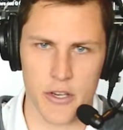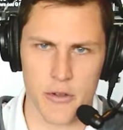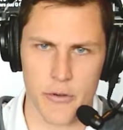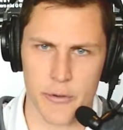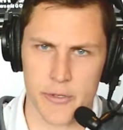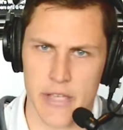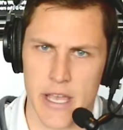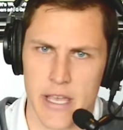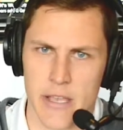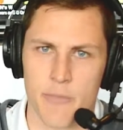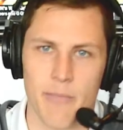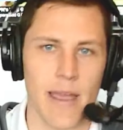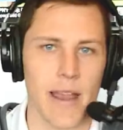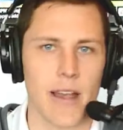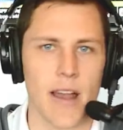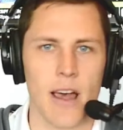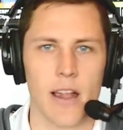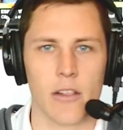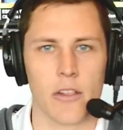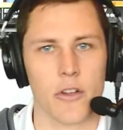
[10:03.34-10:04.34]
that you may
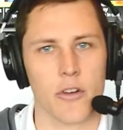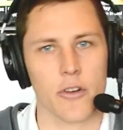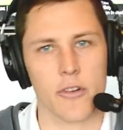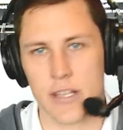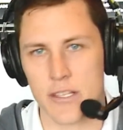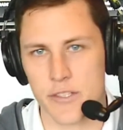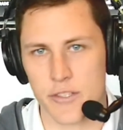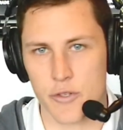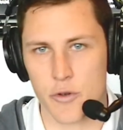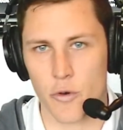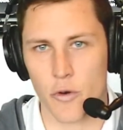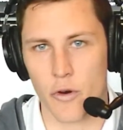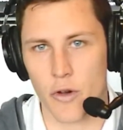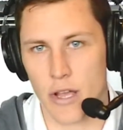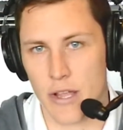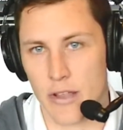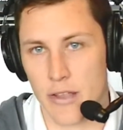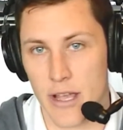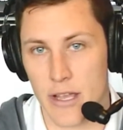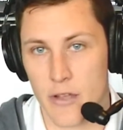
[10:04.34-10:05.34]
not learn in school
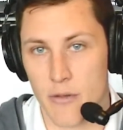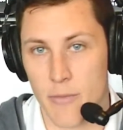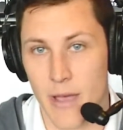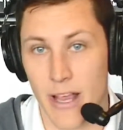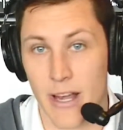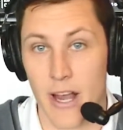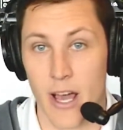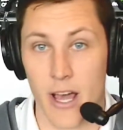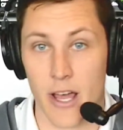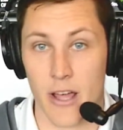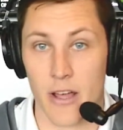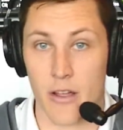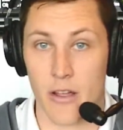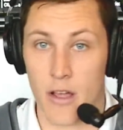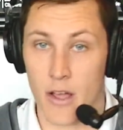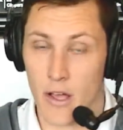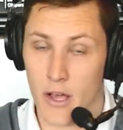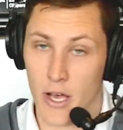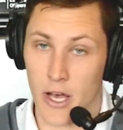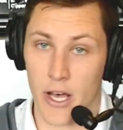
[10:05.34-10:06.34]
and that you may not
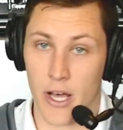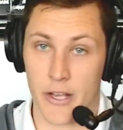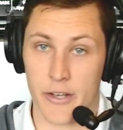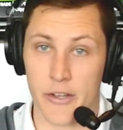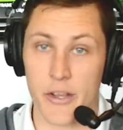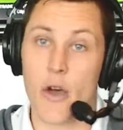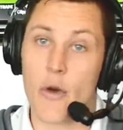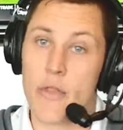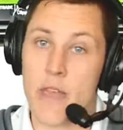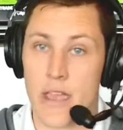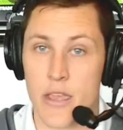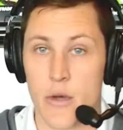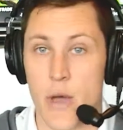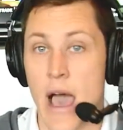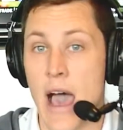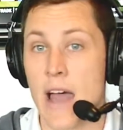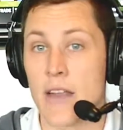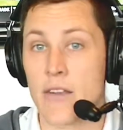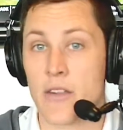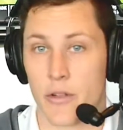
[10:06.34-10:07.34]
know that you
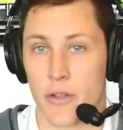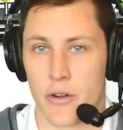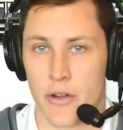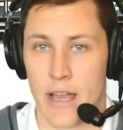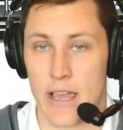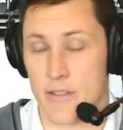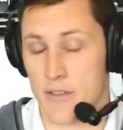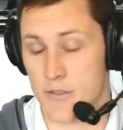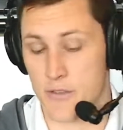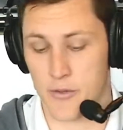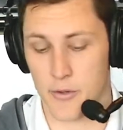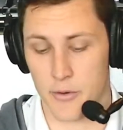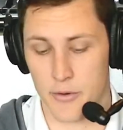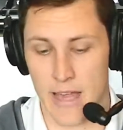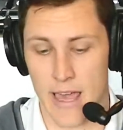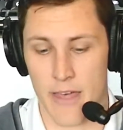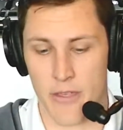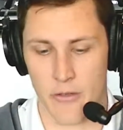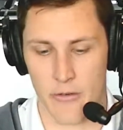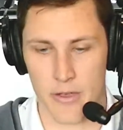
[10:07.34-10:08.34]
had to learn as a student
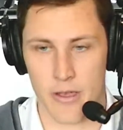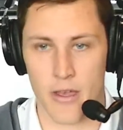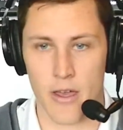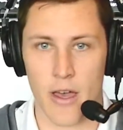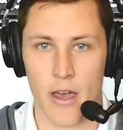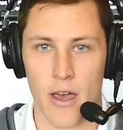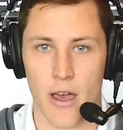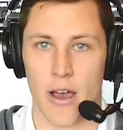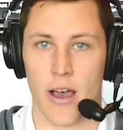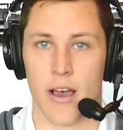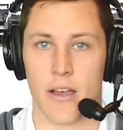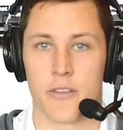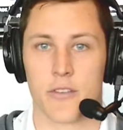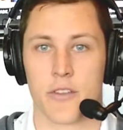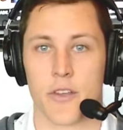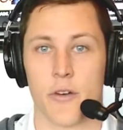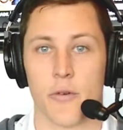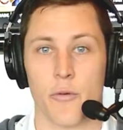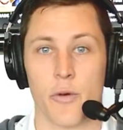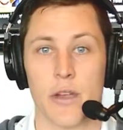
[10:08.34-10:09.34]
athlete.
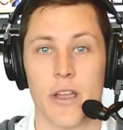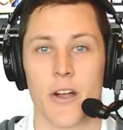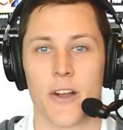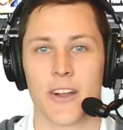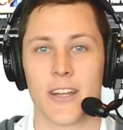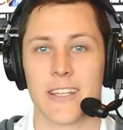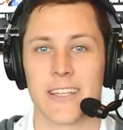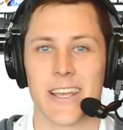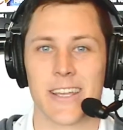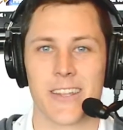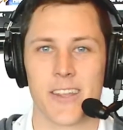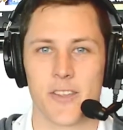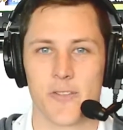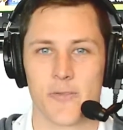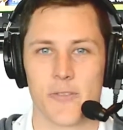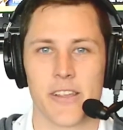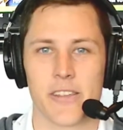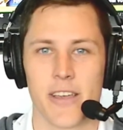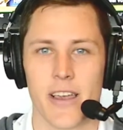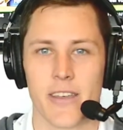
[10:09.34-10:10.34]
So we are going to take this
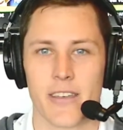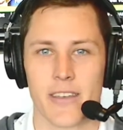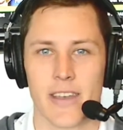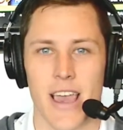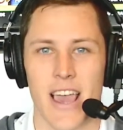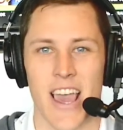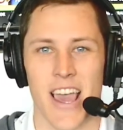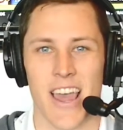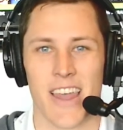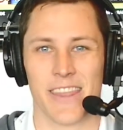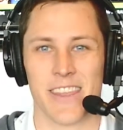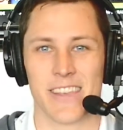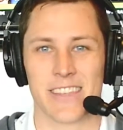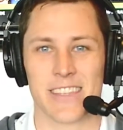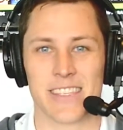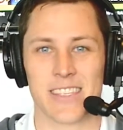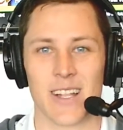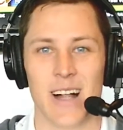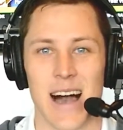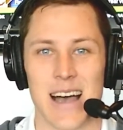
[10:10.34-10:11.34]
recess, and this is
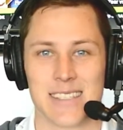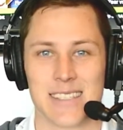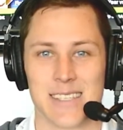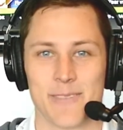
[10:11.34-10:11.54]
Clahs.